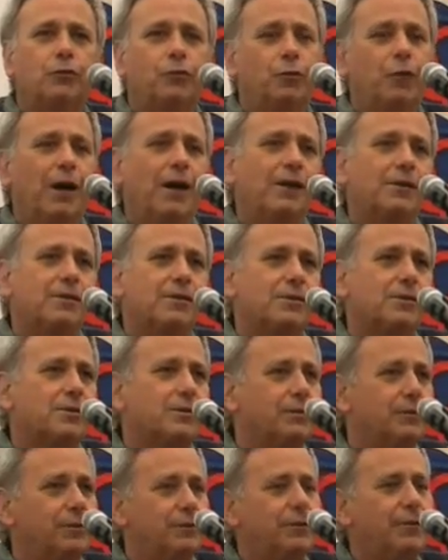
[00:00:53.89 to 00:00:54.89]
to
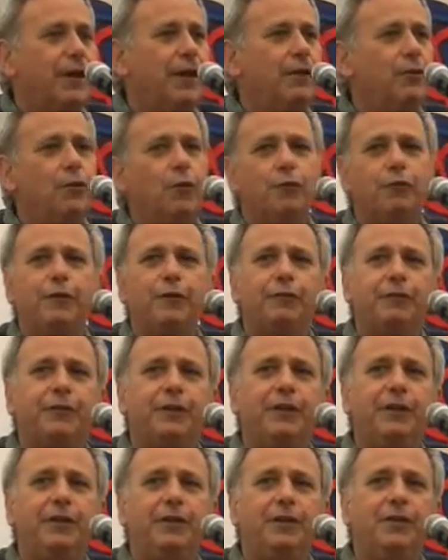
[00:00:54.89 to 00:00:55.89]
us 10 or
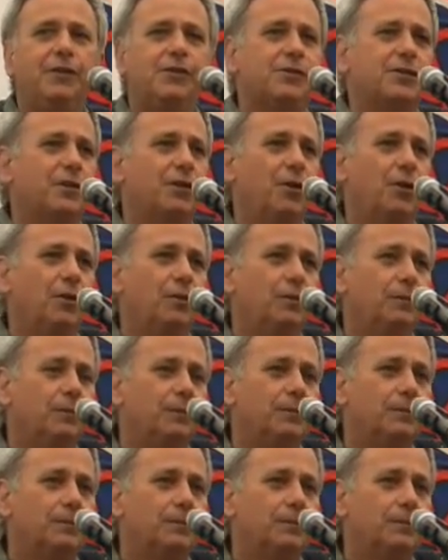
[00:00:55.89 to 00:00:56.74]
15 years ago.